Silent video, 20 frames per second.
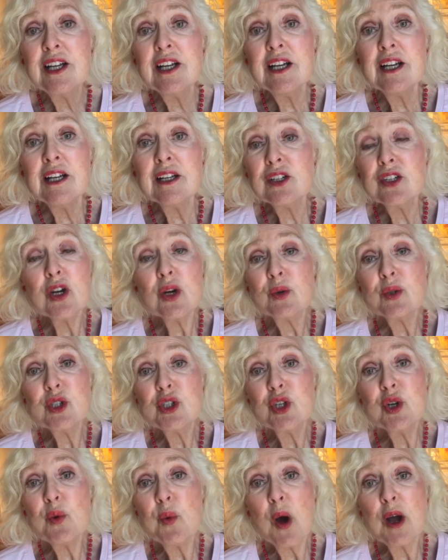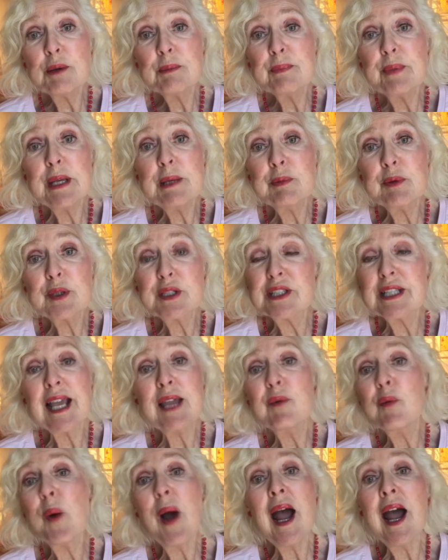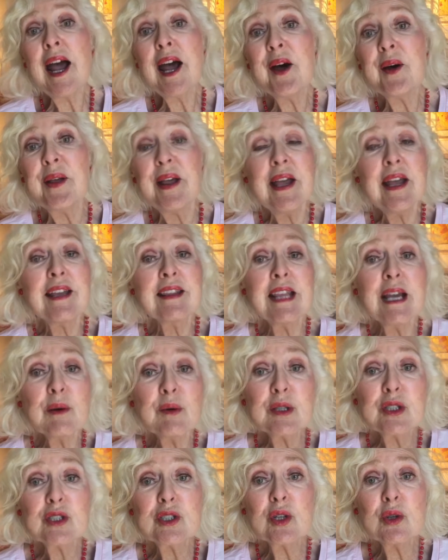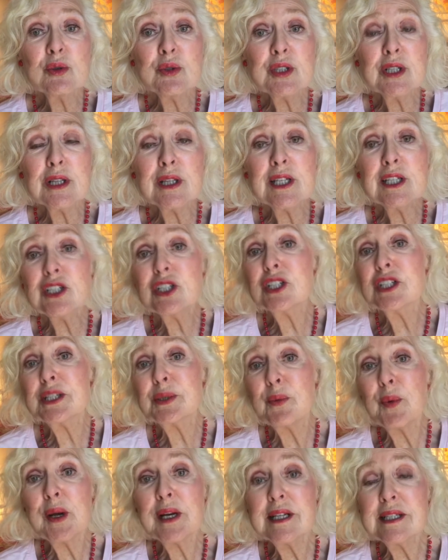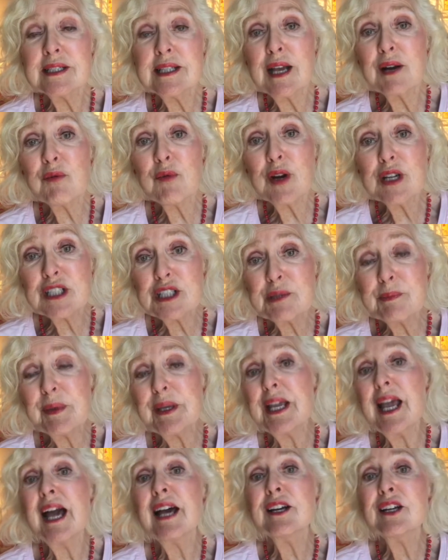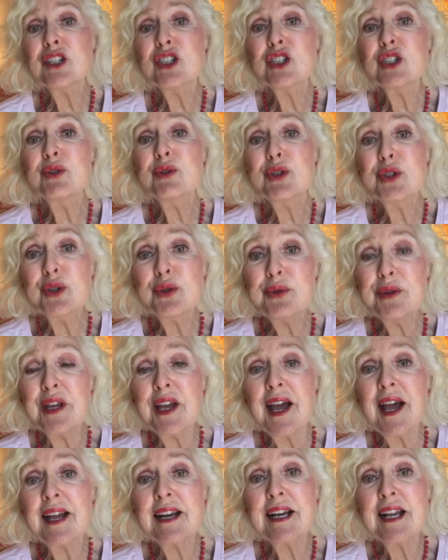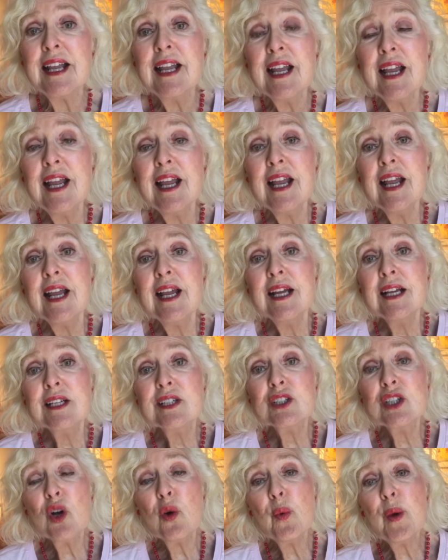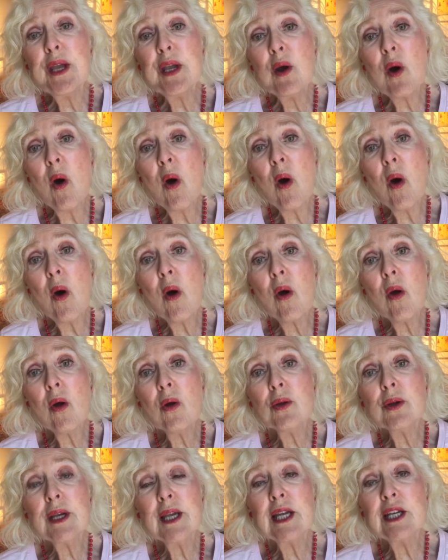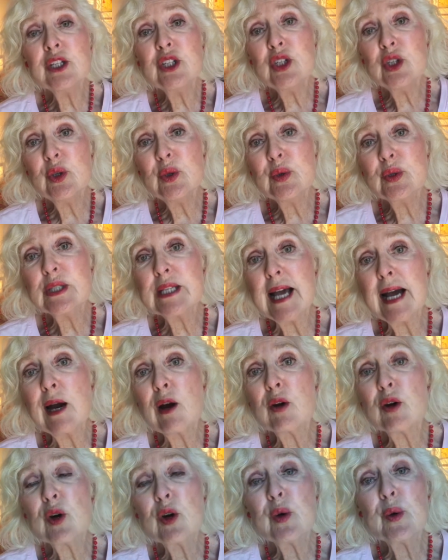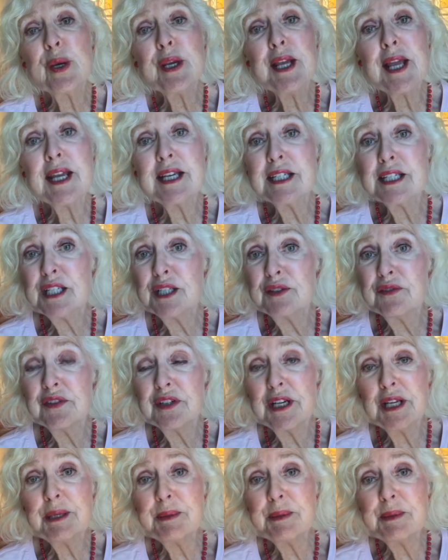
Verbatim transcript: don't you want people to say, wow, that was so delicious. What is that recipe? How did you do that? So we all can use our creativity